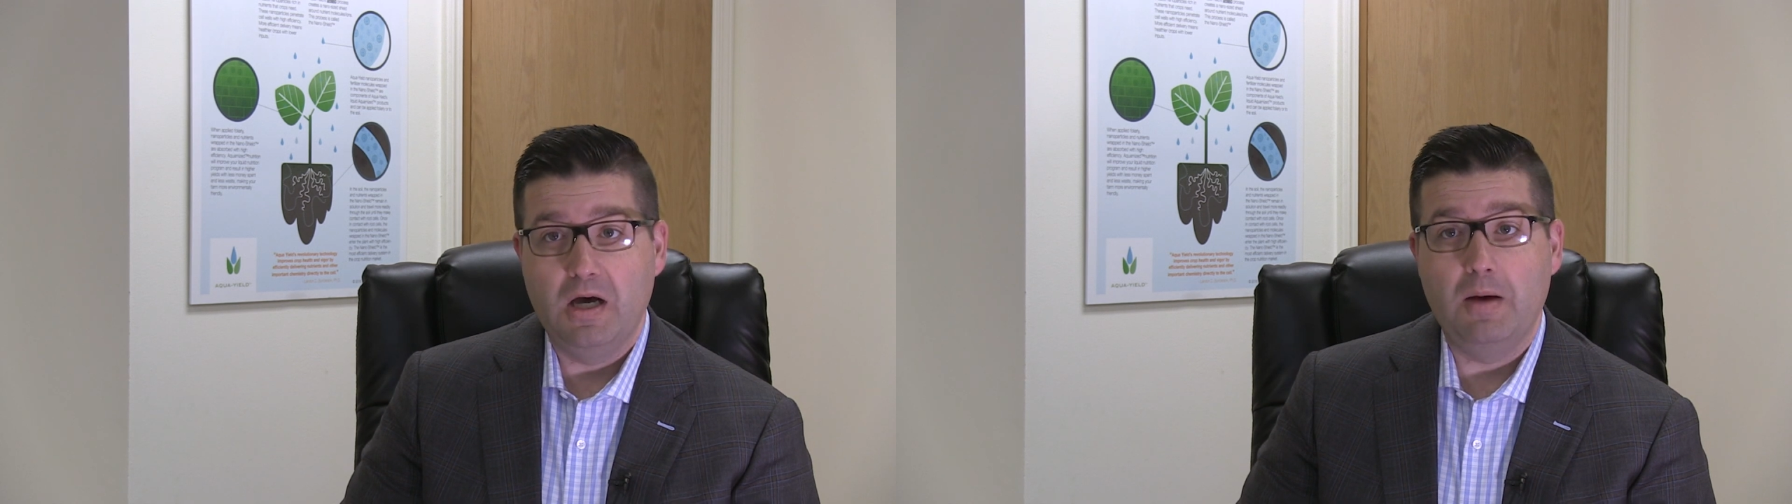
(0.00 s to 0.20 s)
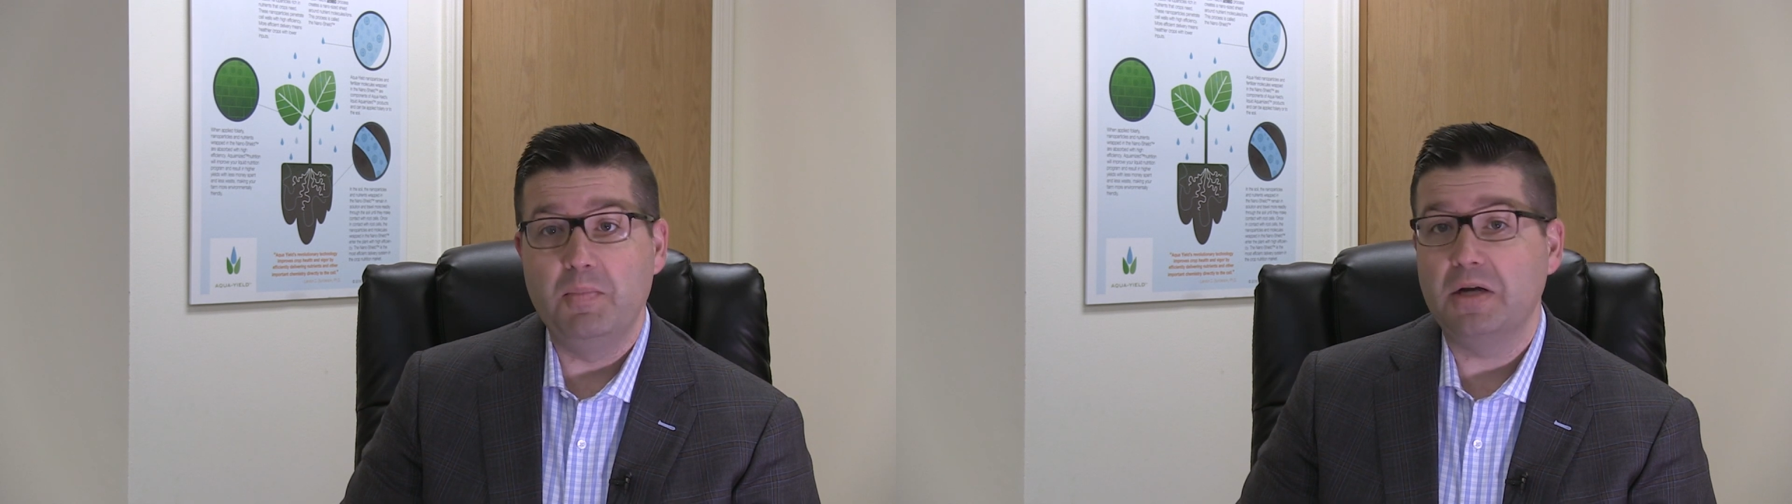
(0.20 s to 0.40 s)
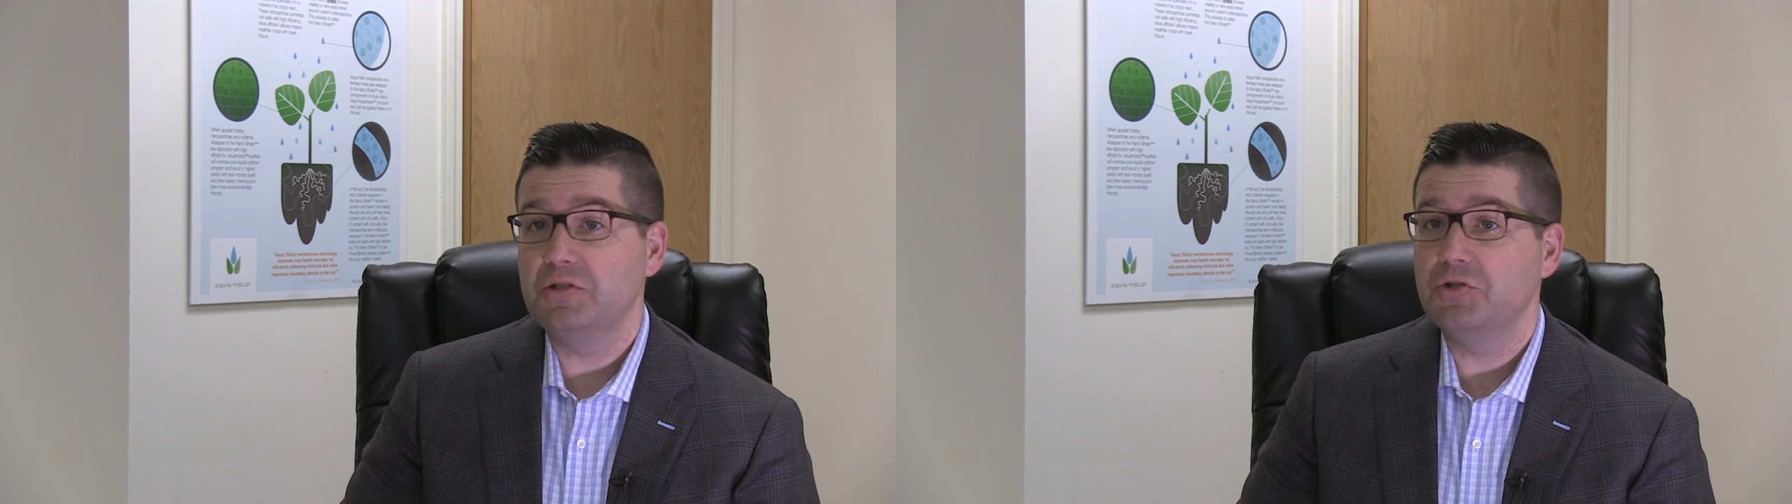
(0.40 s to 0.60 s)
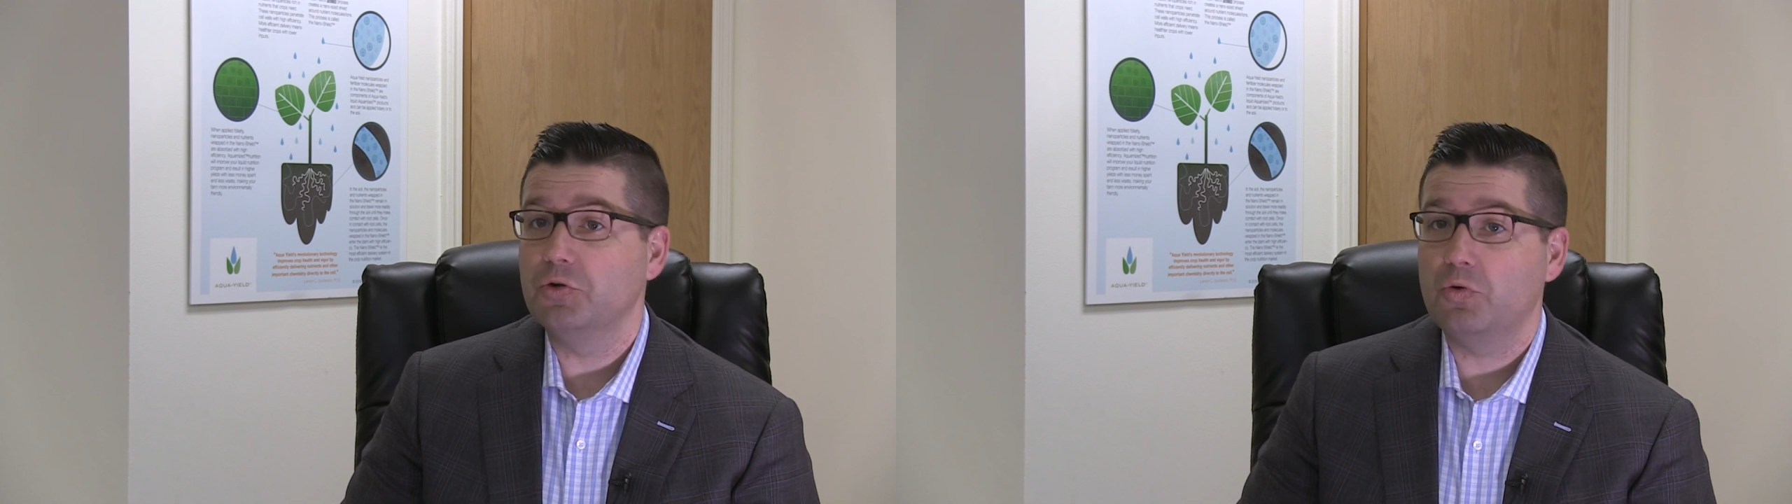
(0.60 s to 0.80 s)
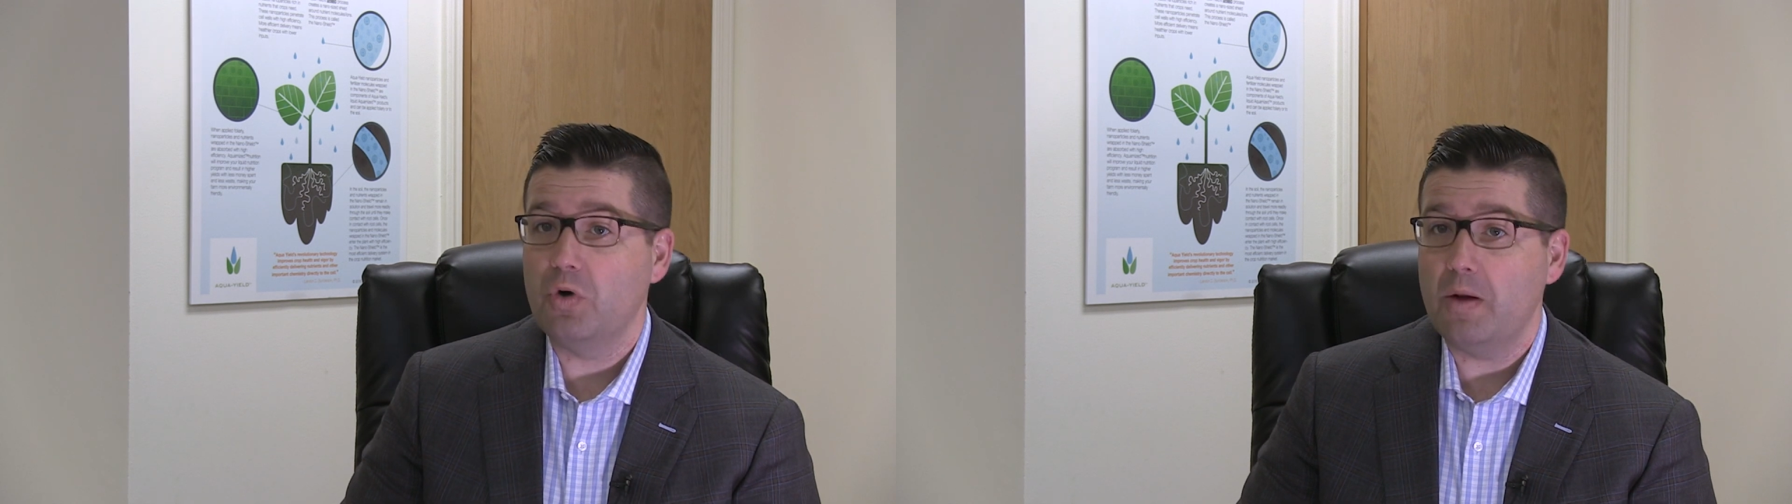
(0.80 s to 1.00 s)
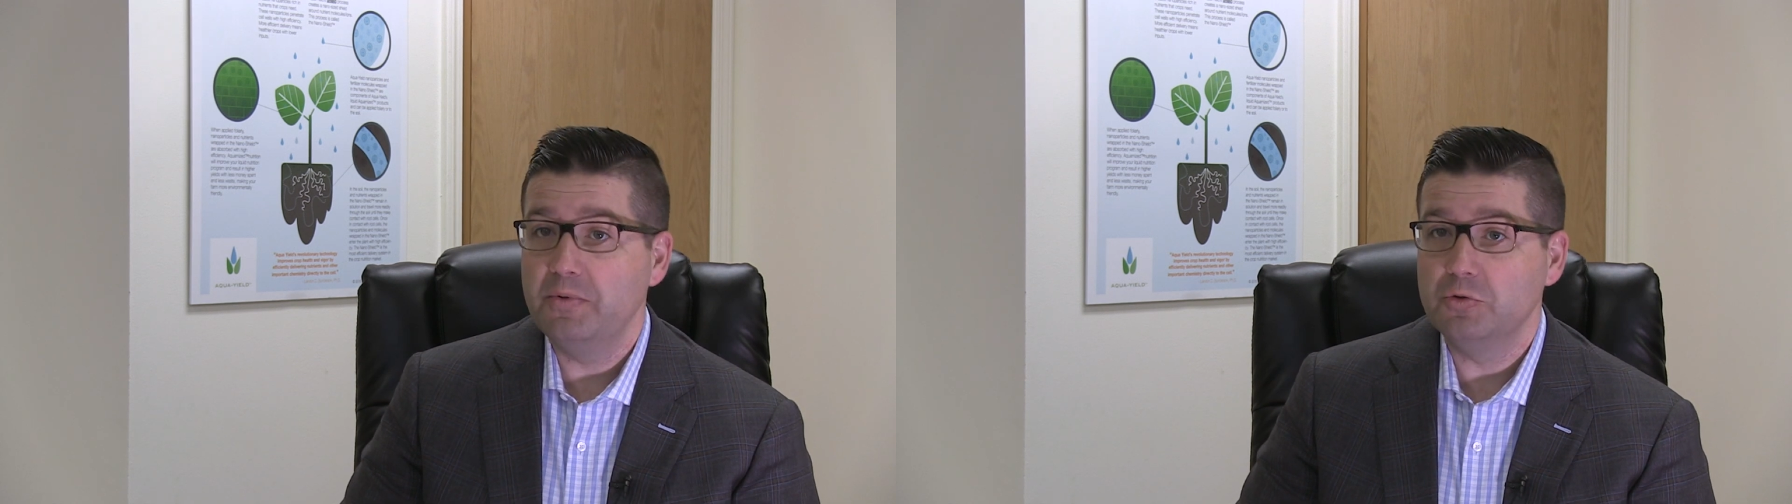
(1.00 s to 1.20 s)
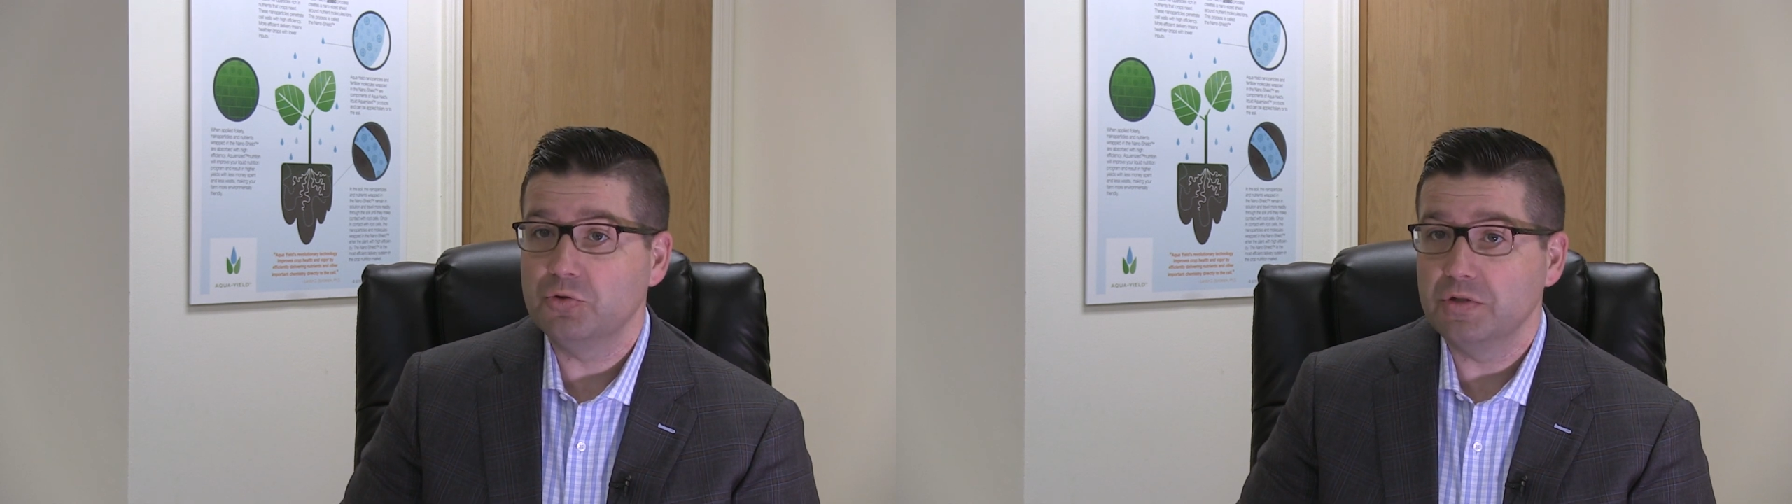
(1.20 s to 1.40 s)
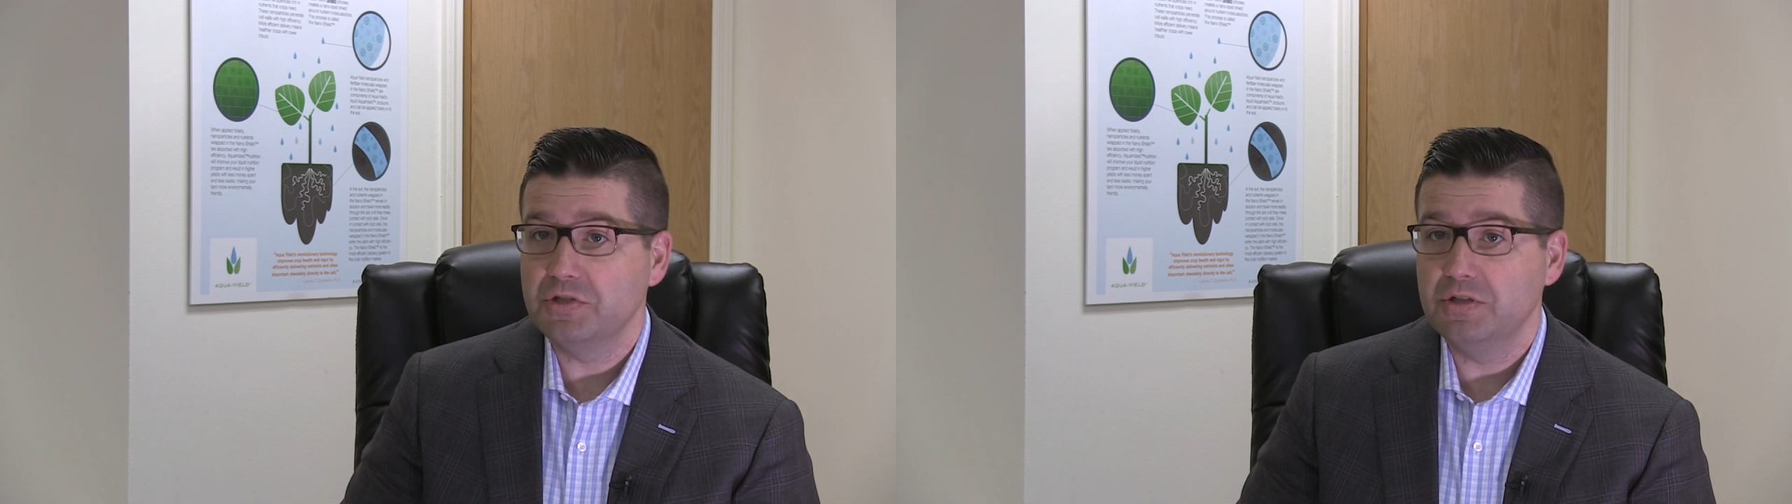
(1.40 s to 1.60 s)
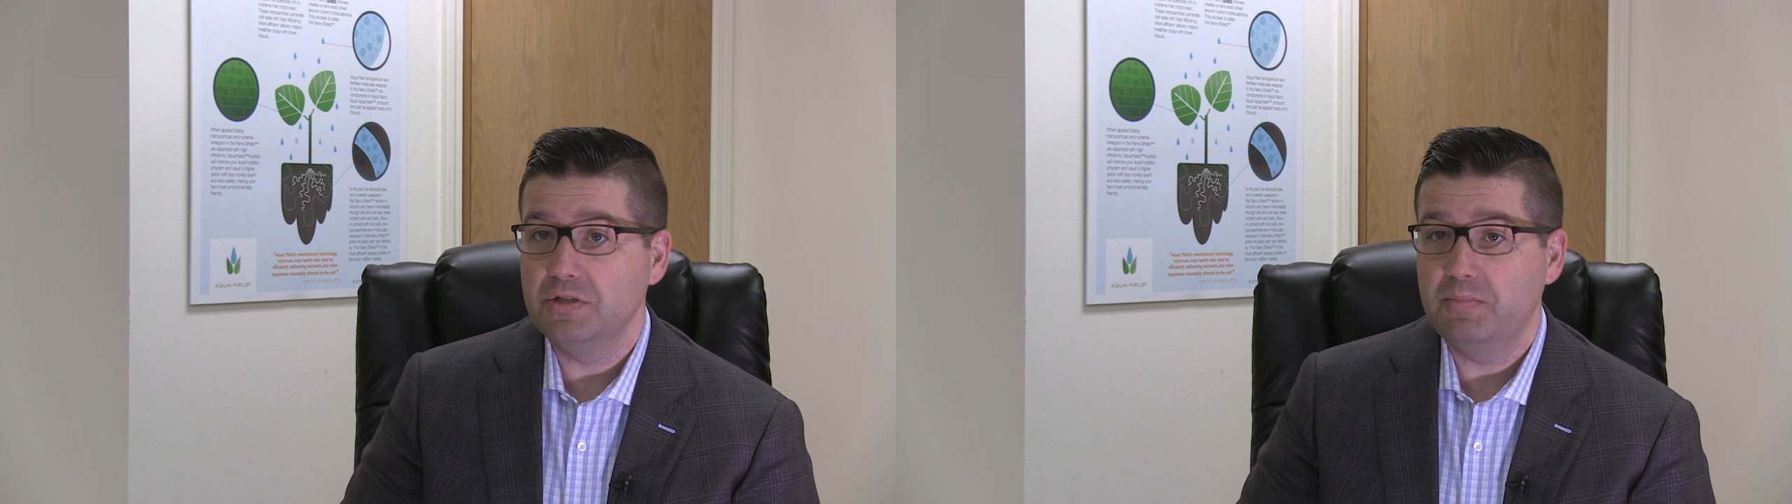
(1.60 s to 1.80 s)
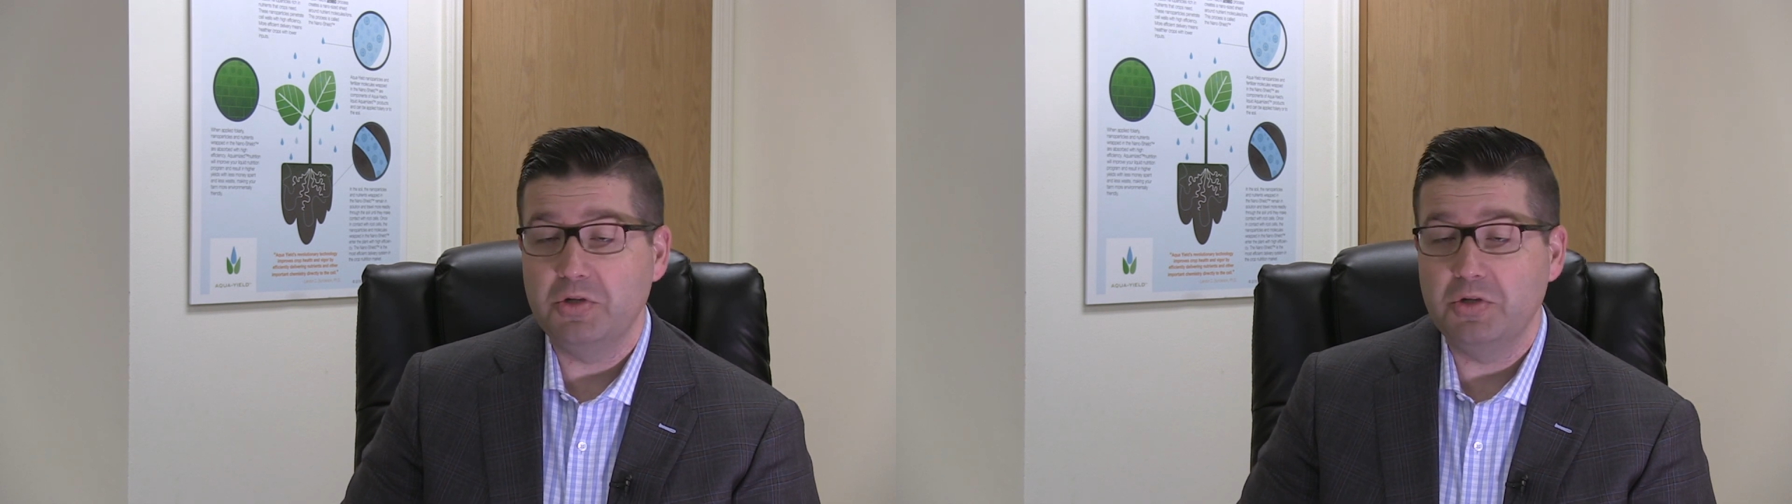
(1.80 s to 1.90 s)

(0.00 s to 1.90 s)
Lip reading: Not just your crop nutrition,